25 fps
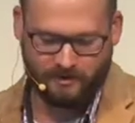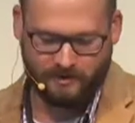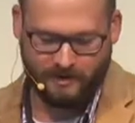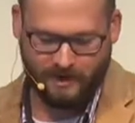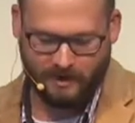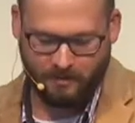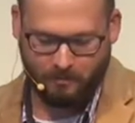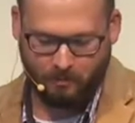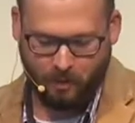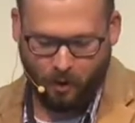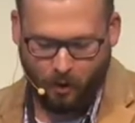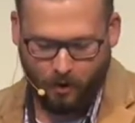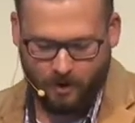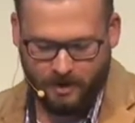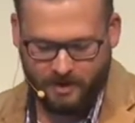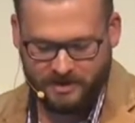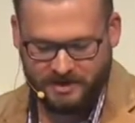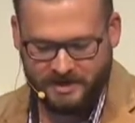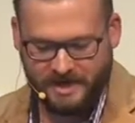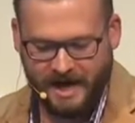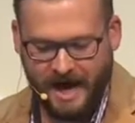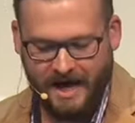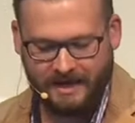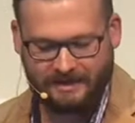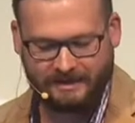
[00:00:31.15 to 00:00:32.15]
Now, the point is
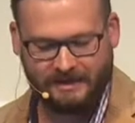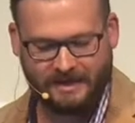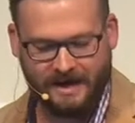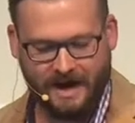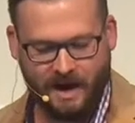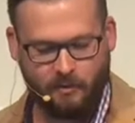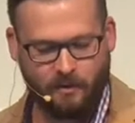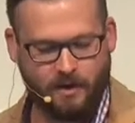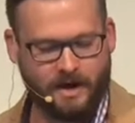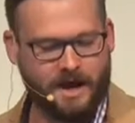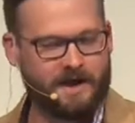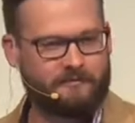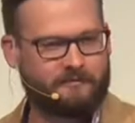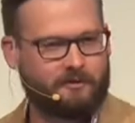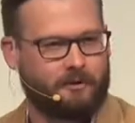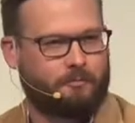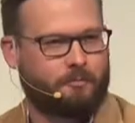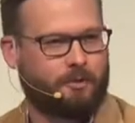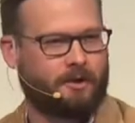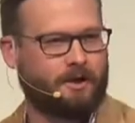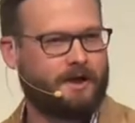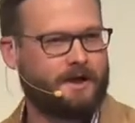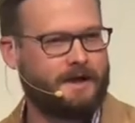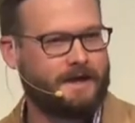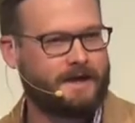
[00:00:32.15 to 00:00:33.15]
not that I would ever
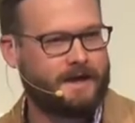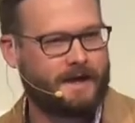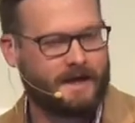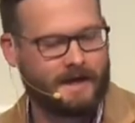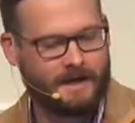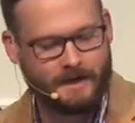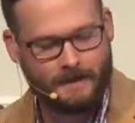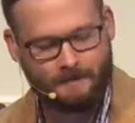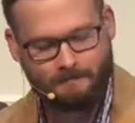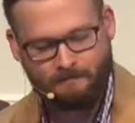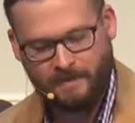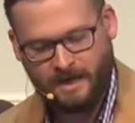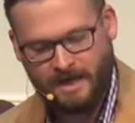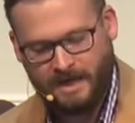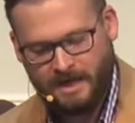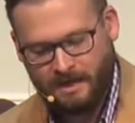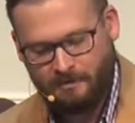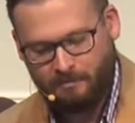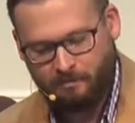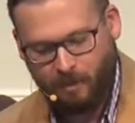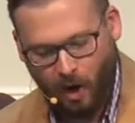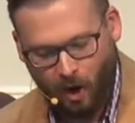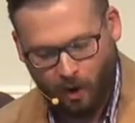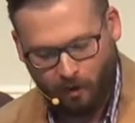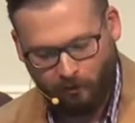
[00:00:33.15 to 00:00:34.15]
play a
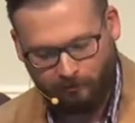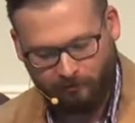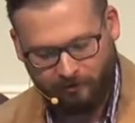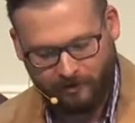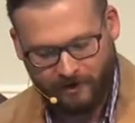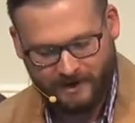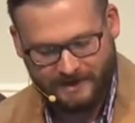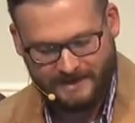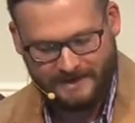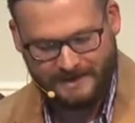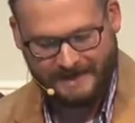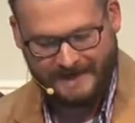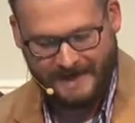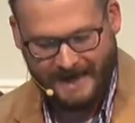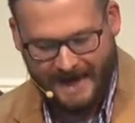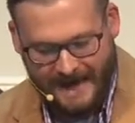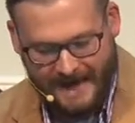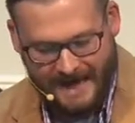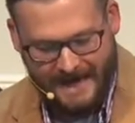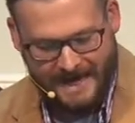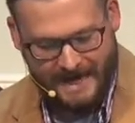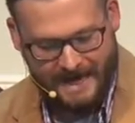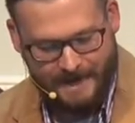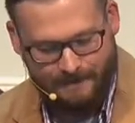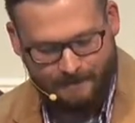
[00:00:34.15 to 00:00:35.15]
perfect
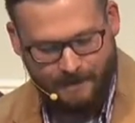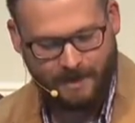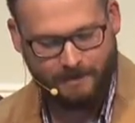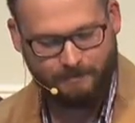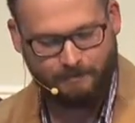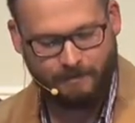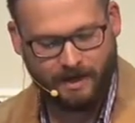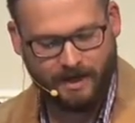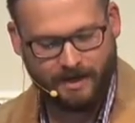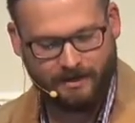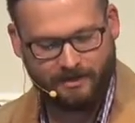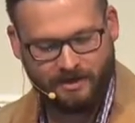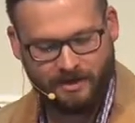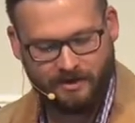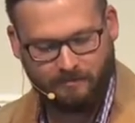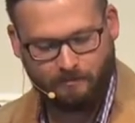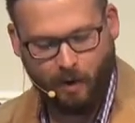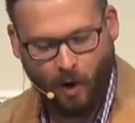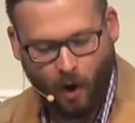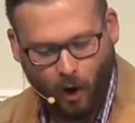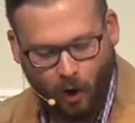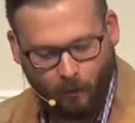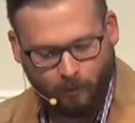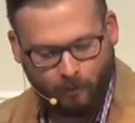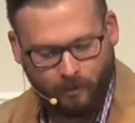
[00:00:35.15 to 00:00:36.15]
game, but the
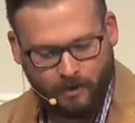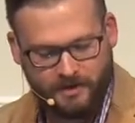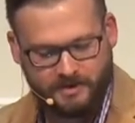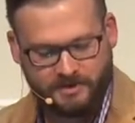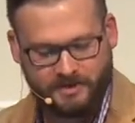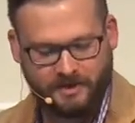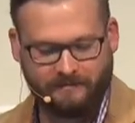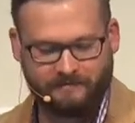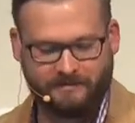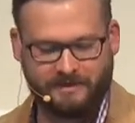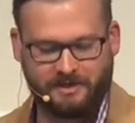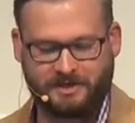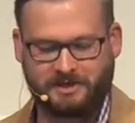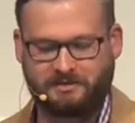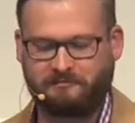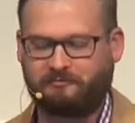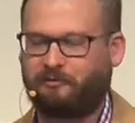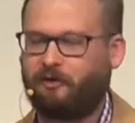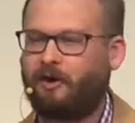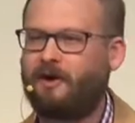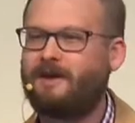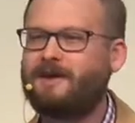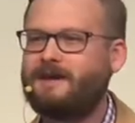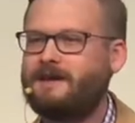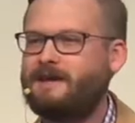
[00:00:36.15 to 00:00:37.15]
purpose of this
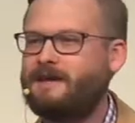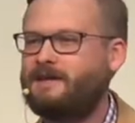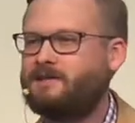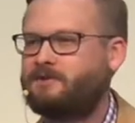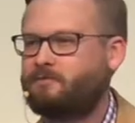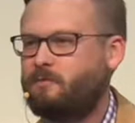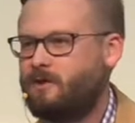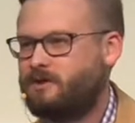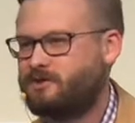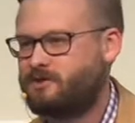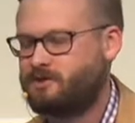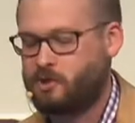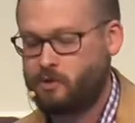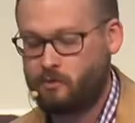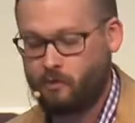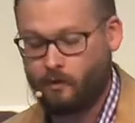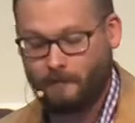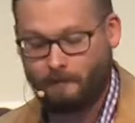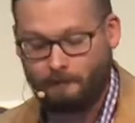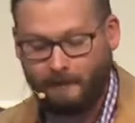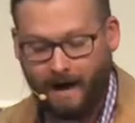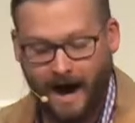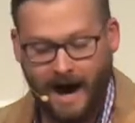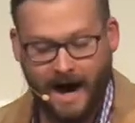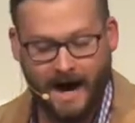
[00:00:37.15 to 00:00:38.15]
phrase was to
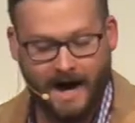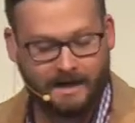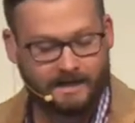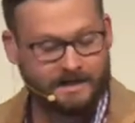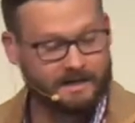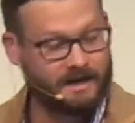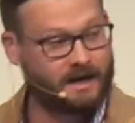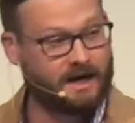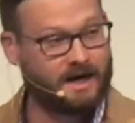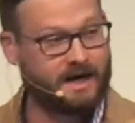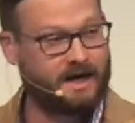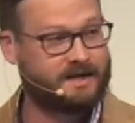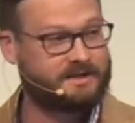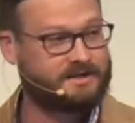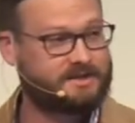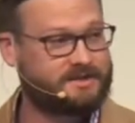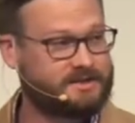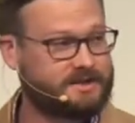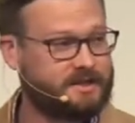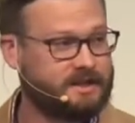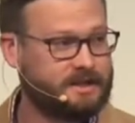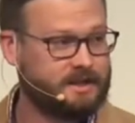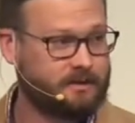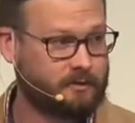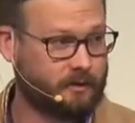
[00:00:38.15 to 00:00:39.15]
remind
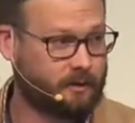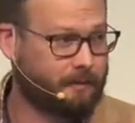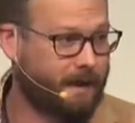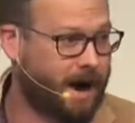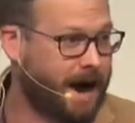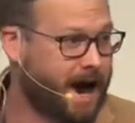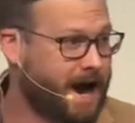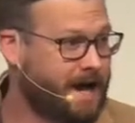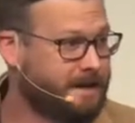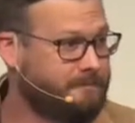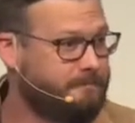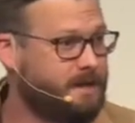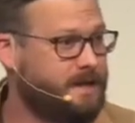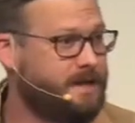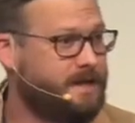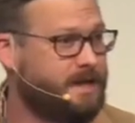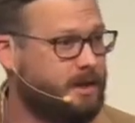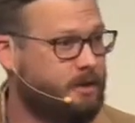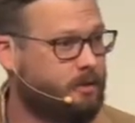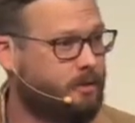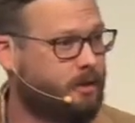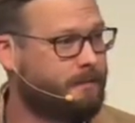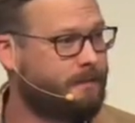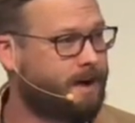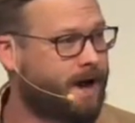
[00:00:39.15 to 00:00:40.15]
us, remind me,
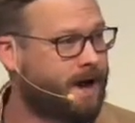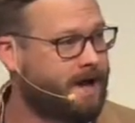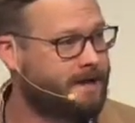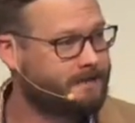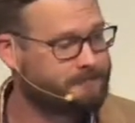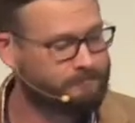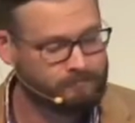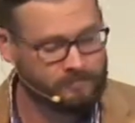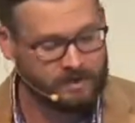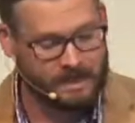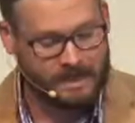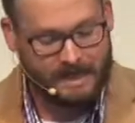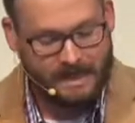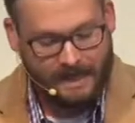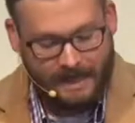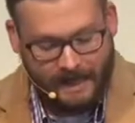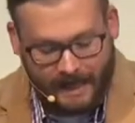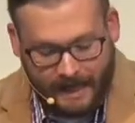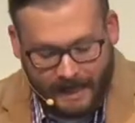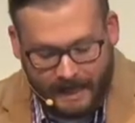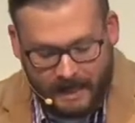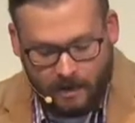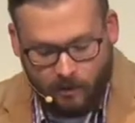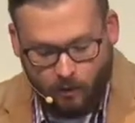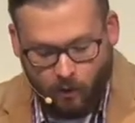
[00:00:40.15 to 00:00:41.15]
or remind
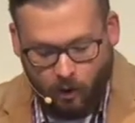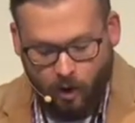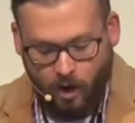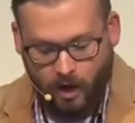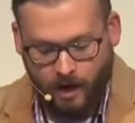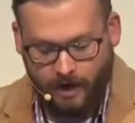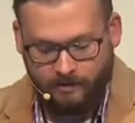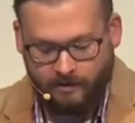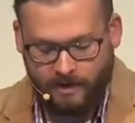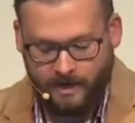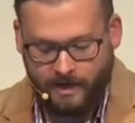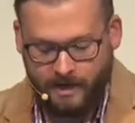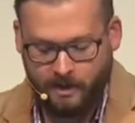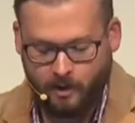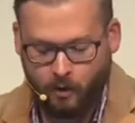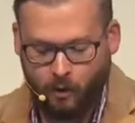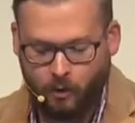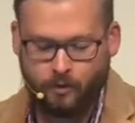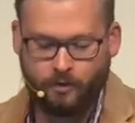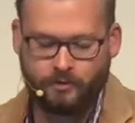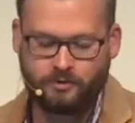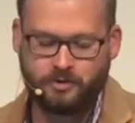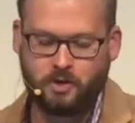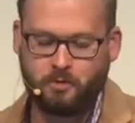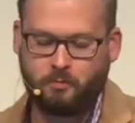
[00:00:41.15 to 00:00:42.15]
anyone that in
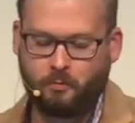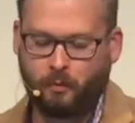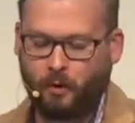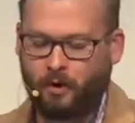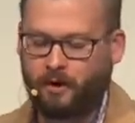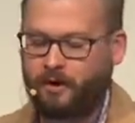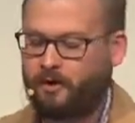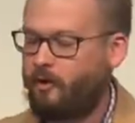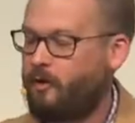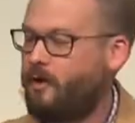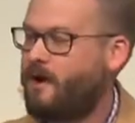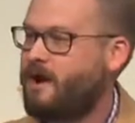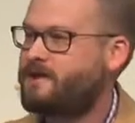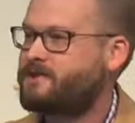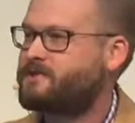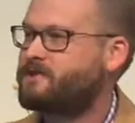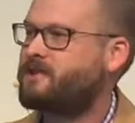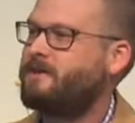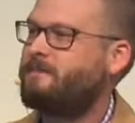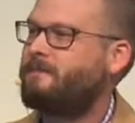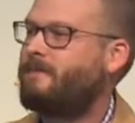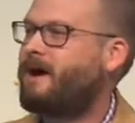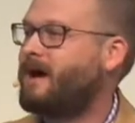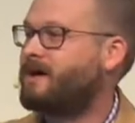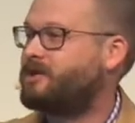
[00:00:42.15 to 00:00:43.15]
order to progress
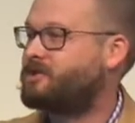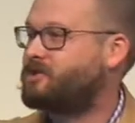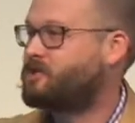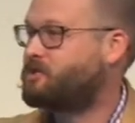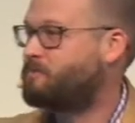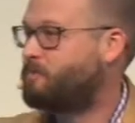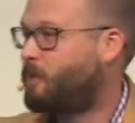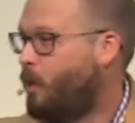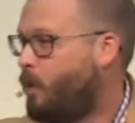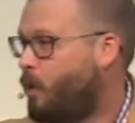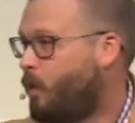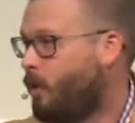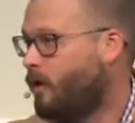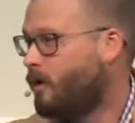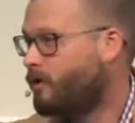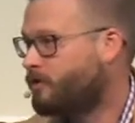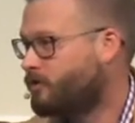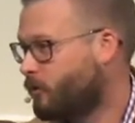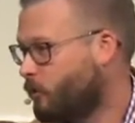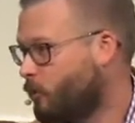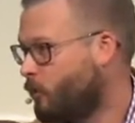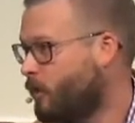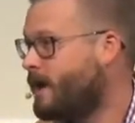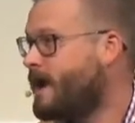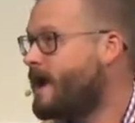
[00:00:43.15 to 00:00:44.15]
at my sport
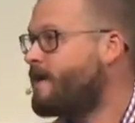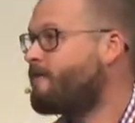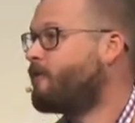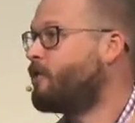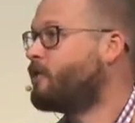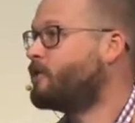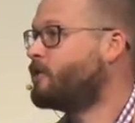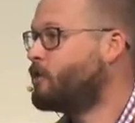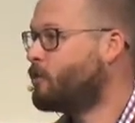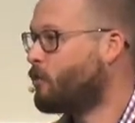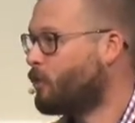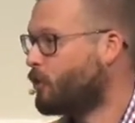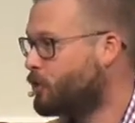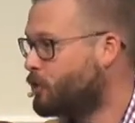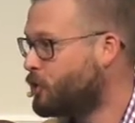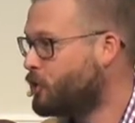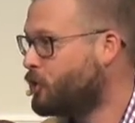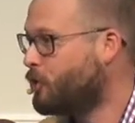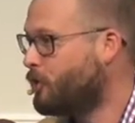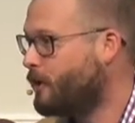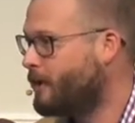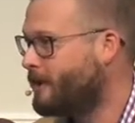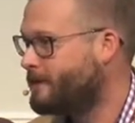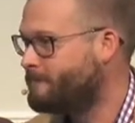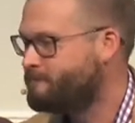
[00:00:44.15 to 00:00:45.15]
or whatever you are
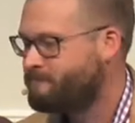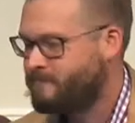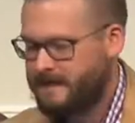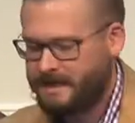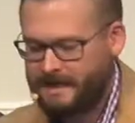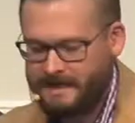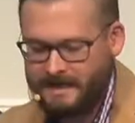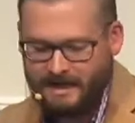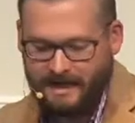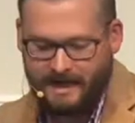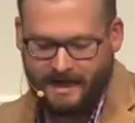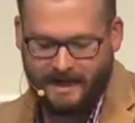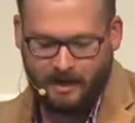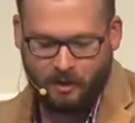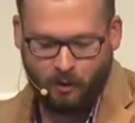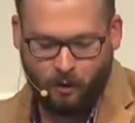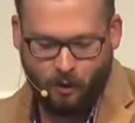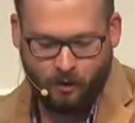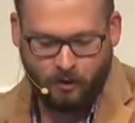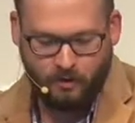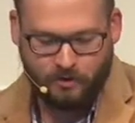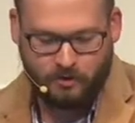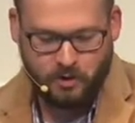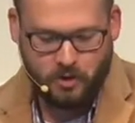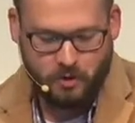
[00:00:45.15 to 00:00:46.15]
doing, in
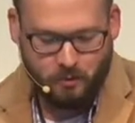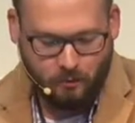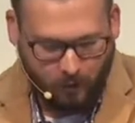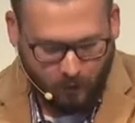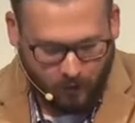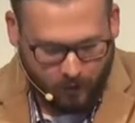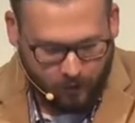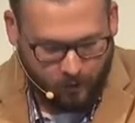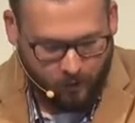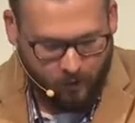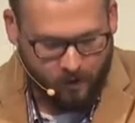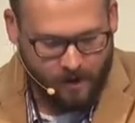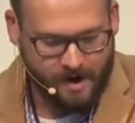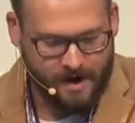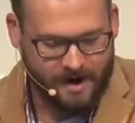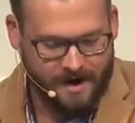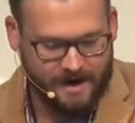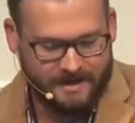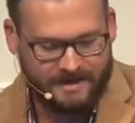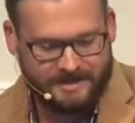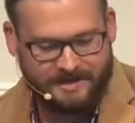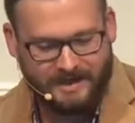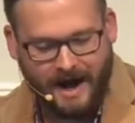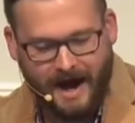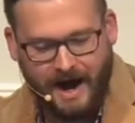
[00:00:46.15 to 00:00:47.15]
order to
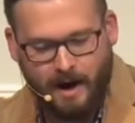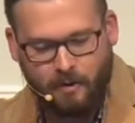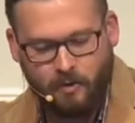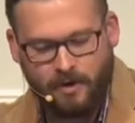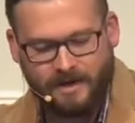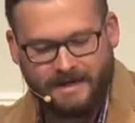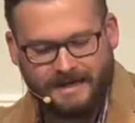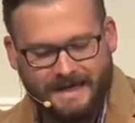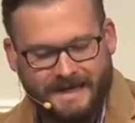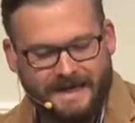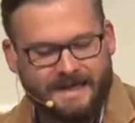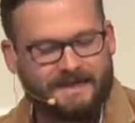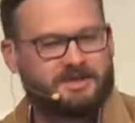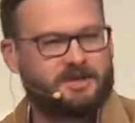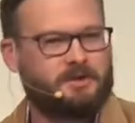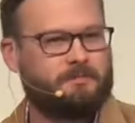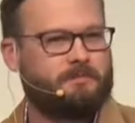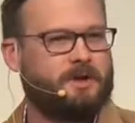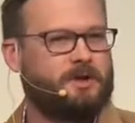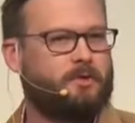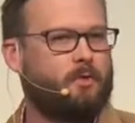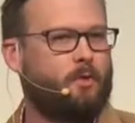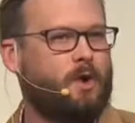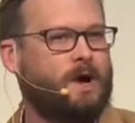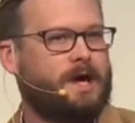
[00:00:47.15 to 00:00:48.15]
progress, I would need to
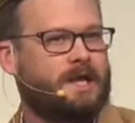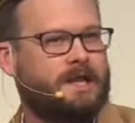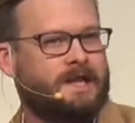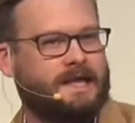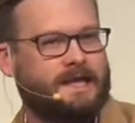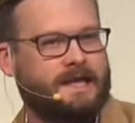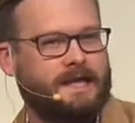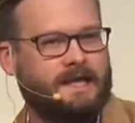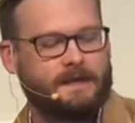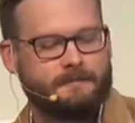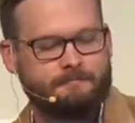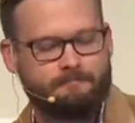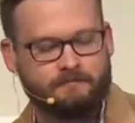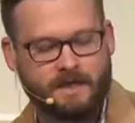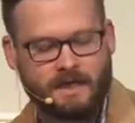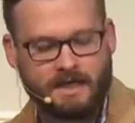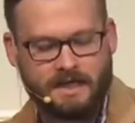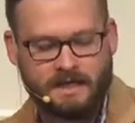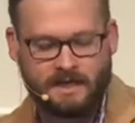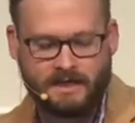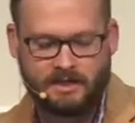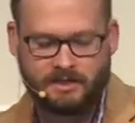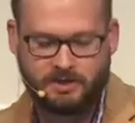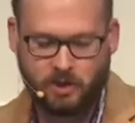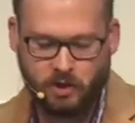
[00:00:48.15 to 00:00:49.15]
be willing
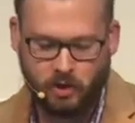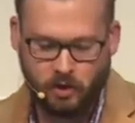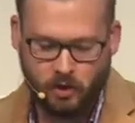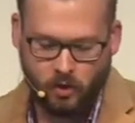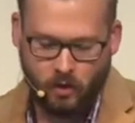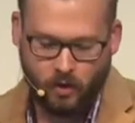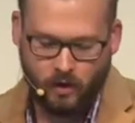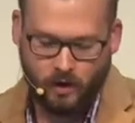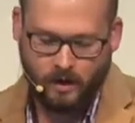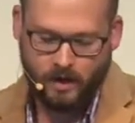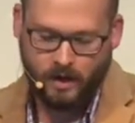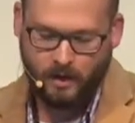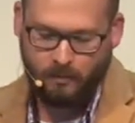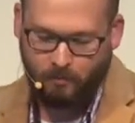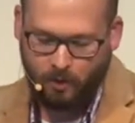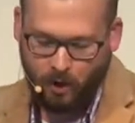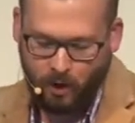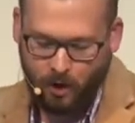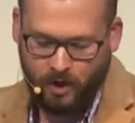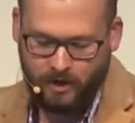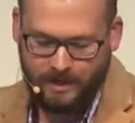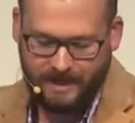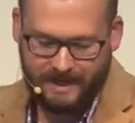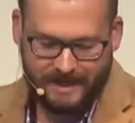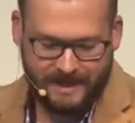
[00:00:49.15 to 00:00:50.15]
to
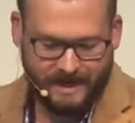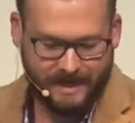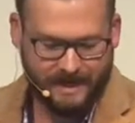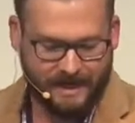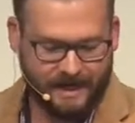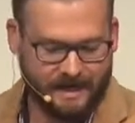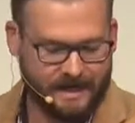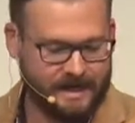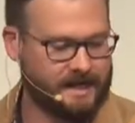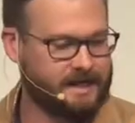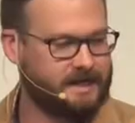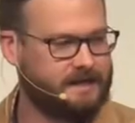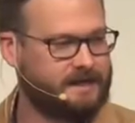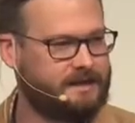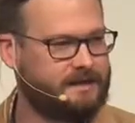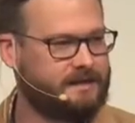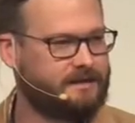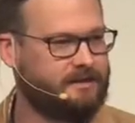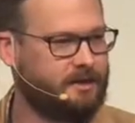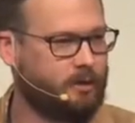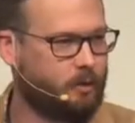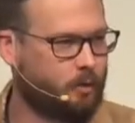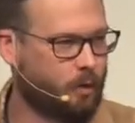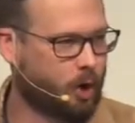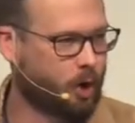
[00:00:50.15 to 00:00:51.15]
put in
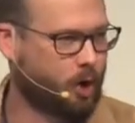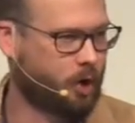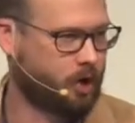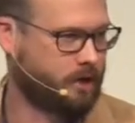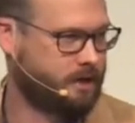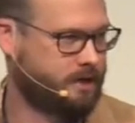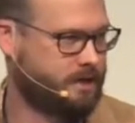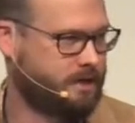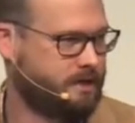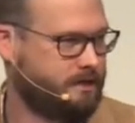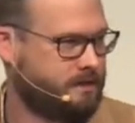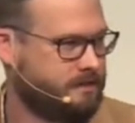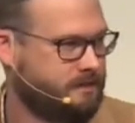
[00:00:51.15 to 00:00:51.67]
the work.